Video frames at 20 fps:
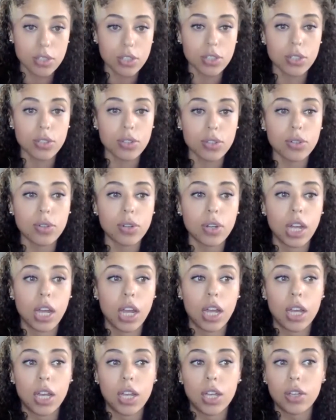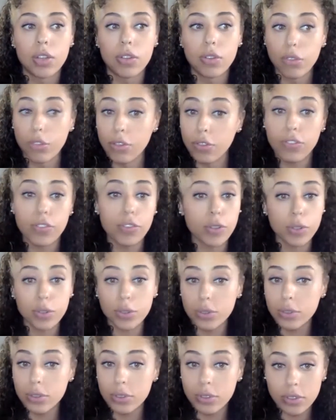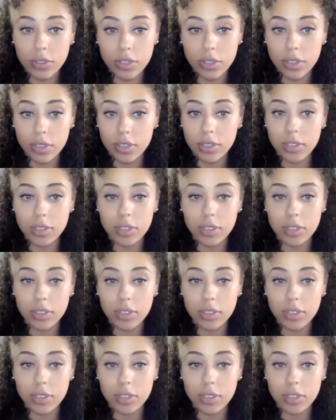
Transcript: to, the food.